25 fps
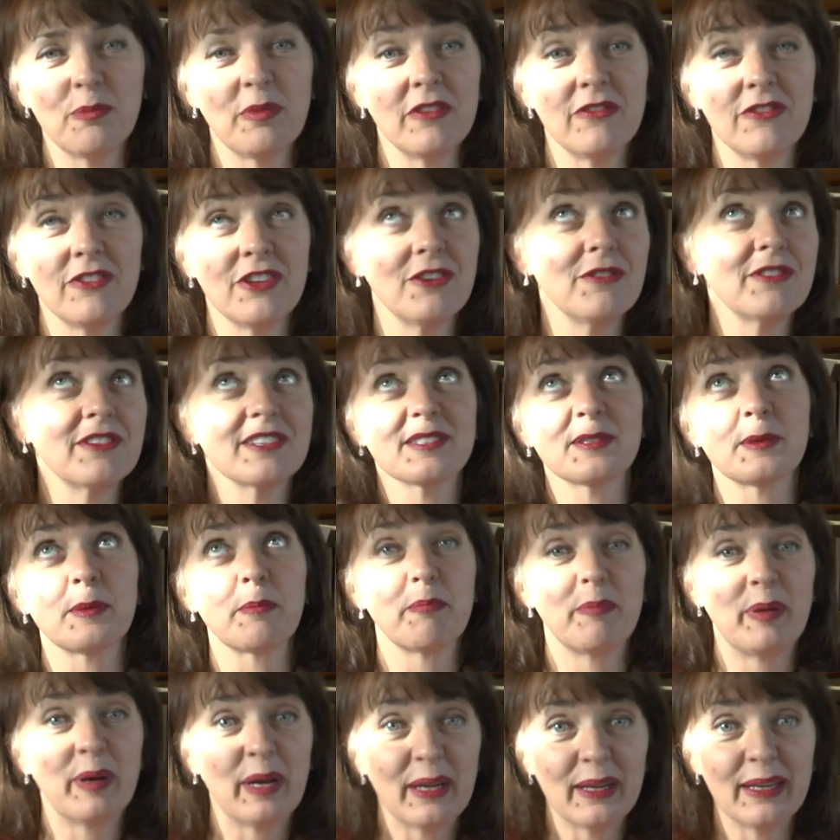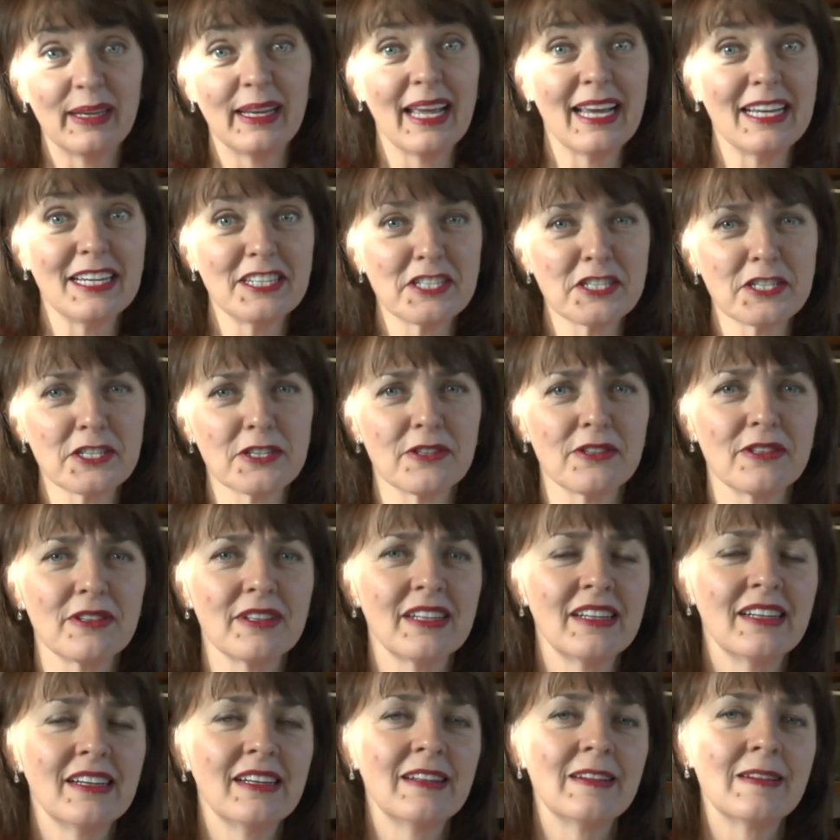be viewed as palatial.